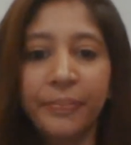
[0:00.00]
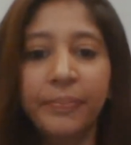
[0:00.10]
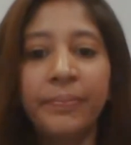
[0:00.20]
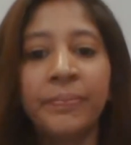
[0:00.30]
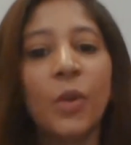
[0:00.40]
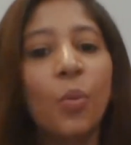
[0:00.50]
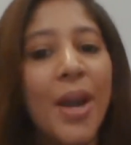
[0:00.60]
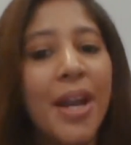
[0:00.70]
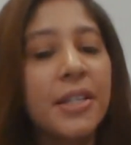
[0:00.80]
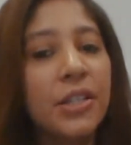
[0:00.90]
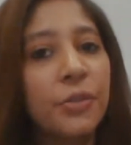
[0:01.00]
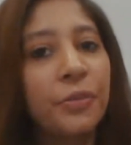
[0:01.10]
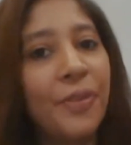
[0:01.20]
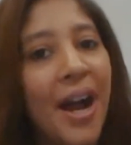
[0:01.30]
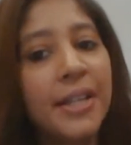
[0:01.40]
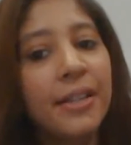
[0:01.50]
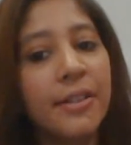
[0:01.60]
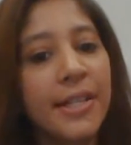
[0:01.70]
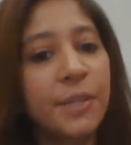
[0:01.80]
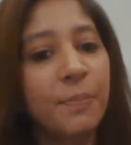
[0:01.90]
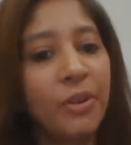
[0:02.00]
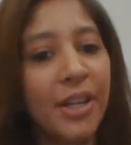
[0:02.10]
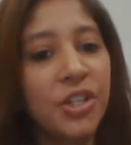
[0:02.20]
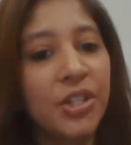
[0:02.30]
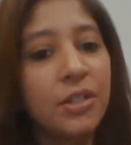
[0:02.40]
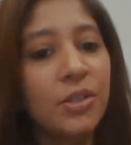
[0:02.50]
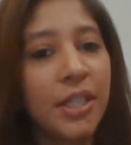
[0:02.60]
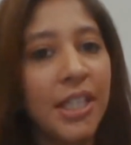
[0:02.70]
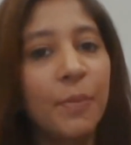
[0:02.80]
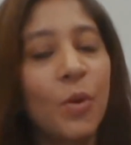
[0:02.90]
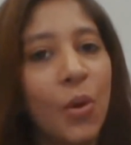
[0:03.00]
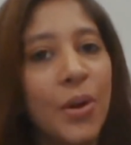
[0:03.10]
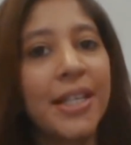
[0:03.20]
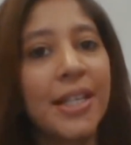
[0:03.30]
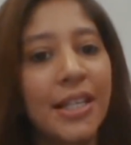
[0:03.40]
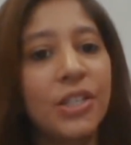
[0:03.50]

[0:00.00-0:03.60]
Where did you find the inspiration to keep going